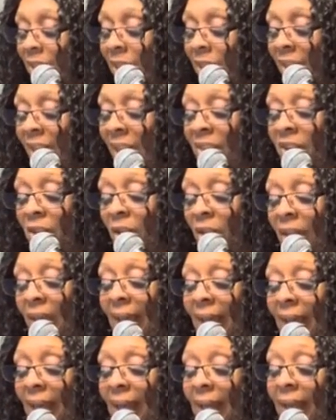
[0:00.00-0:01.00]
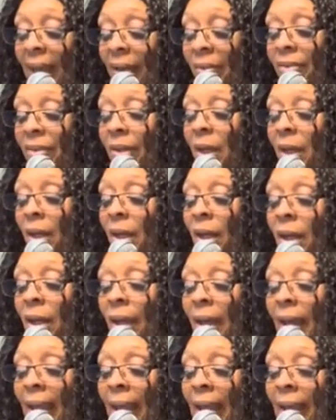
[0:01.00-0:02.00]
That's all I had left.
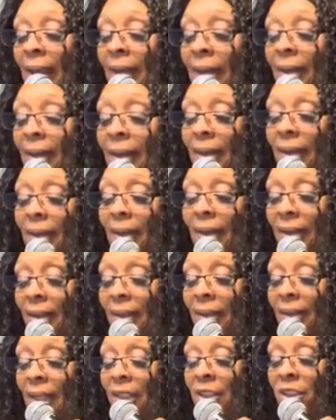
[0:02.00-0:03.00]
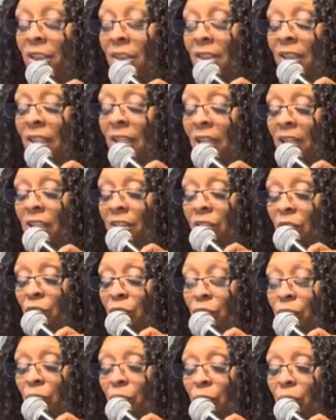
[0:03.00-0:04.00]
And they took the keys to
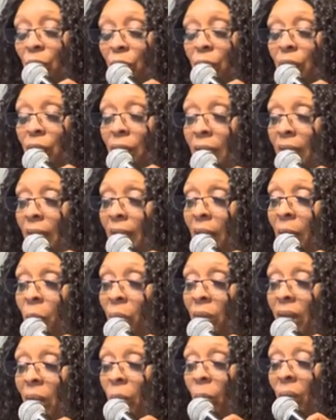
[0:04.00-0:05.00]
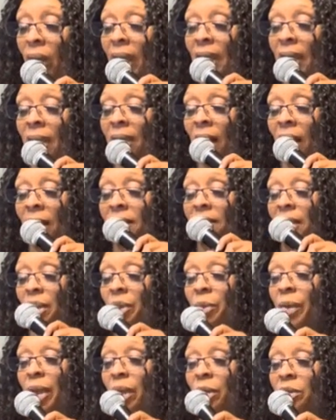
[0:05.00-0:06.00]
the Toyota, and when they went, God said,
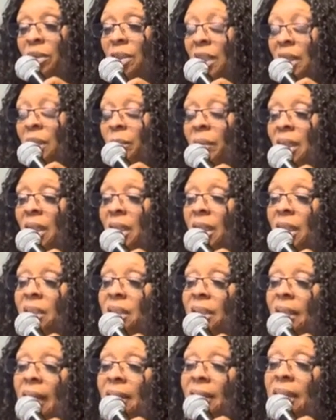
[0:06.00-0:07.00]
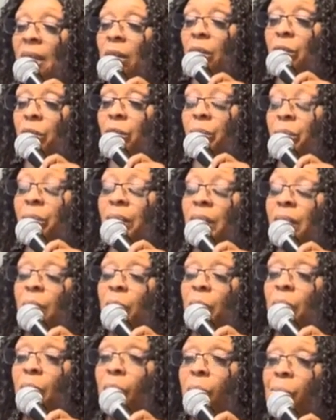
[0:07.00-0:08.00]
you ain't gonna see them keys like that on your ring no
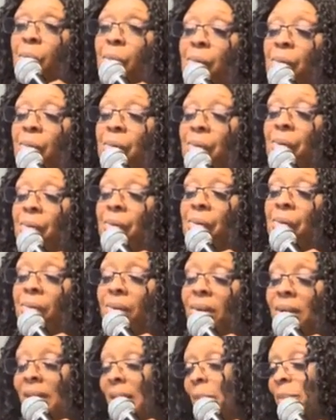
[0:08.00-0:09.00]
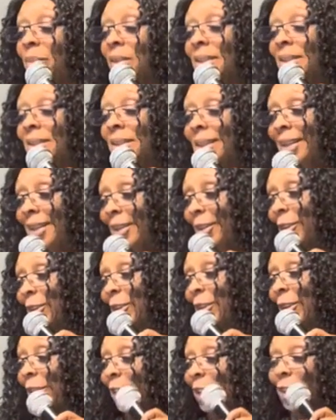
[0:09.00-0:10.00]
more. And I'm just sitting there, who's
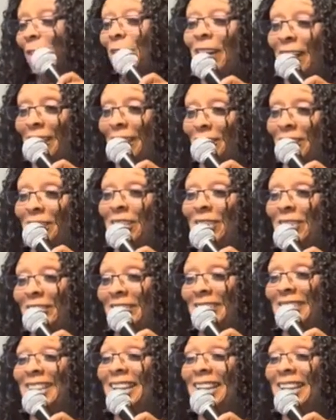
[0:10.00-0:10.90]
Lord, you got jokes.